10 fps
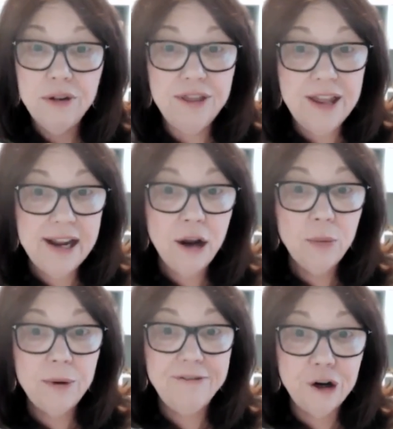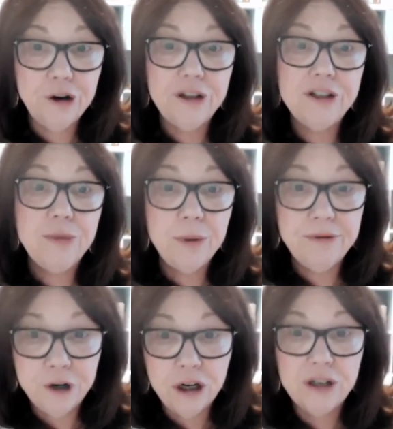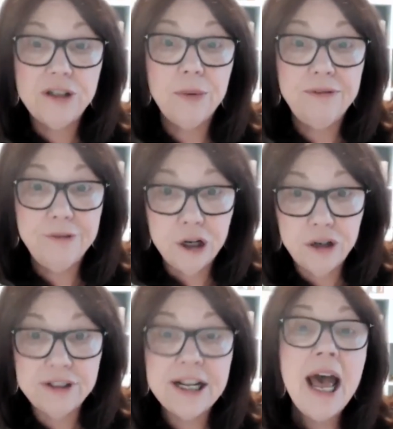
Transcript: Think referrals.